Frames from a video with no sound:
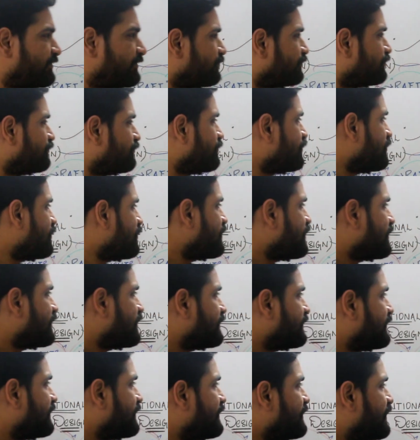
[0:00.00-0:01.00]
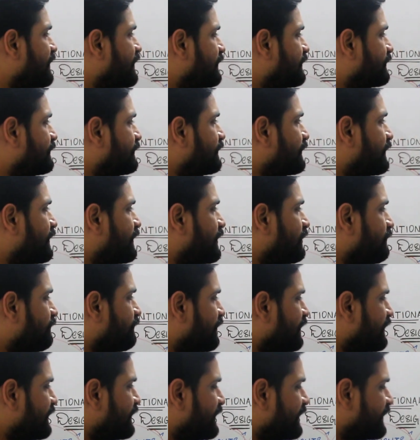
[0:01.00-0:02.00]
to deduct the
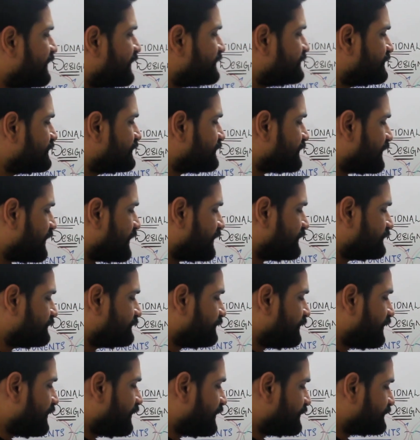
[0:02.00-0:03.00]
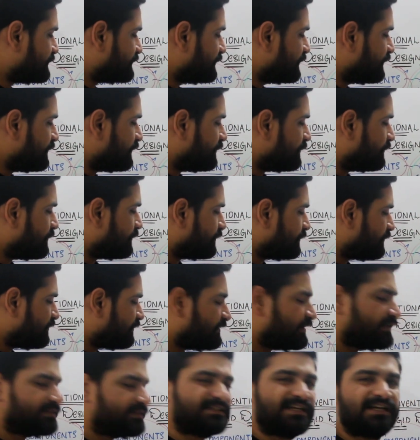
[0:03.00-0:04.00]
advantages as well as the
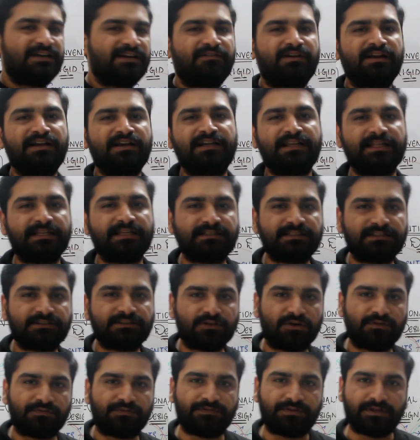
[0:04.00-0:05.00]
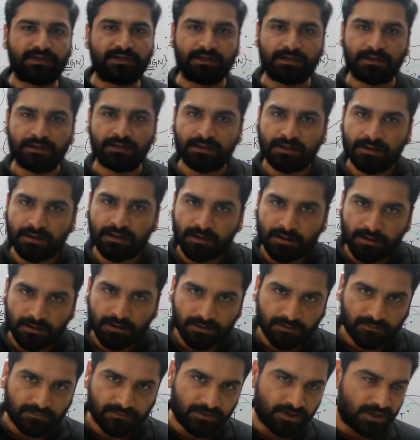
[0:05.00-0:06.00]
disadvantages of the
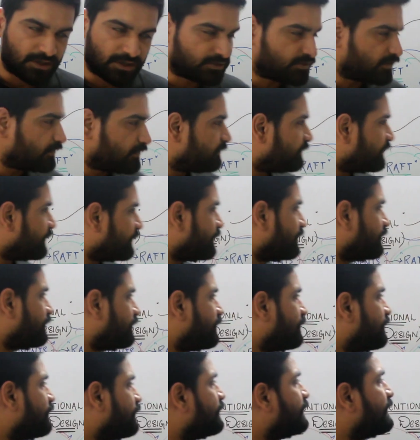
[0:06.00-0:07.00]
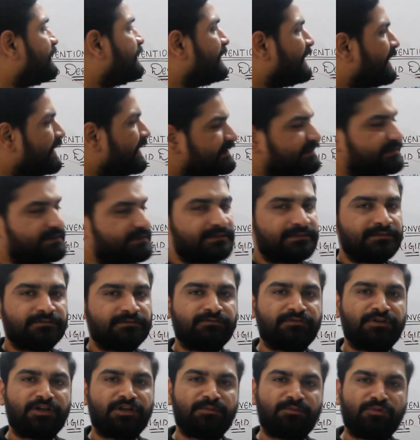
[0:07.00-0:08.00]
philosophy. Next,
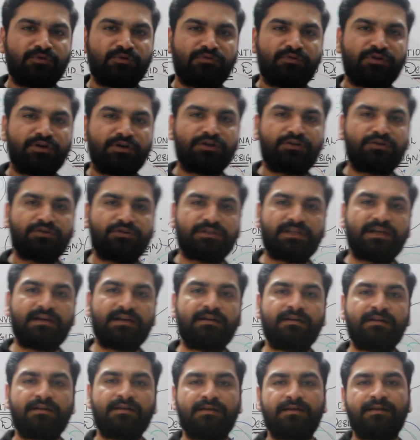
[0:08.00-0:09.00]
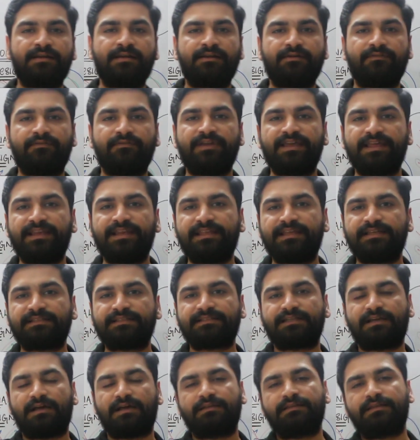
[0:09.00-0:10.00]
we'll move on to the
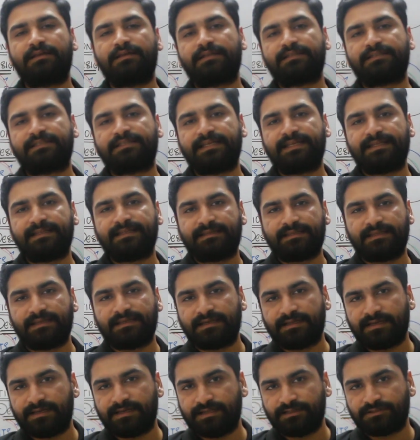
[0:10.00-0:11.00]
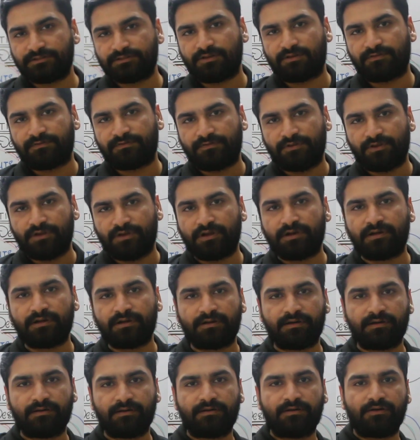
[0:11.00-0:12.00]
various other three theories of your
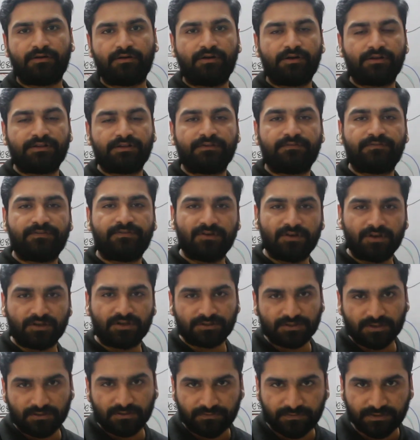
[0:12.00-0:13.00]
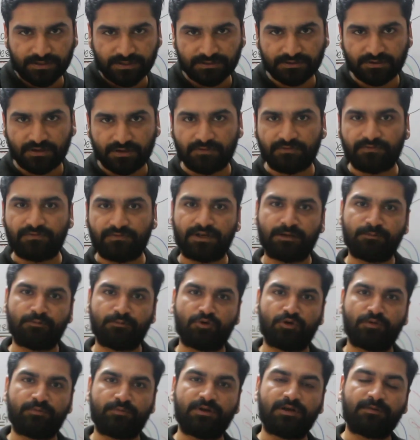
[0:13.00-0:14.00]
or the philosophies of
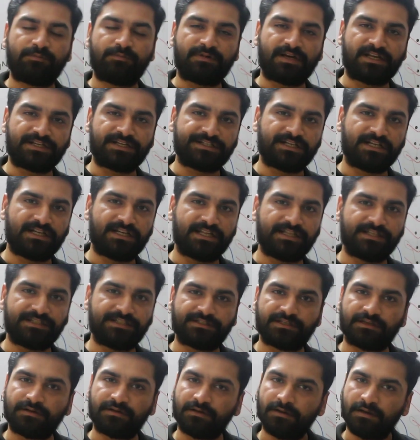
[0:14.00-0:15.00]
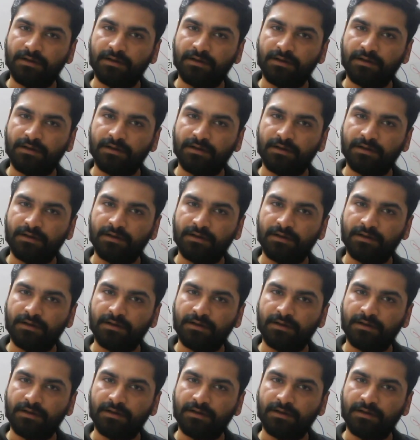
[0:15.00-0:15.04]
removable partial denture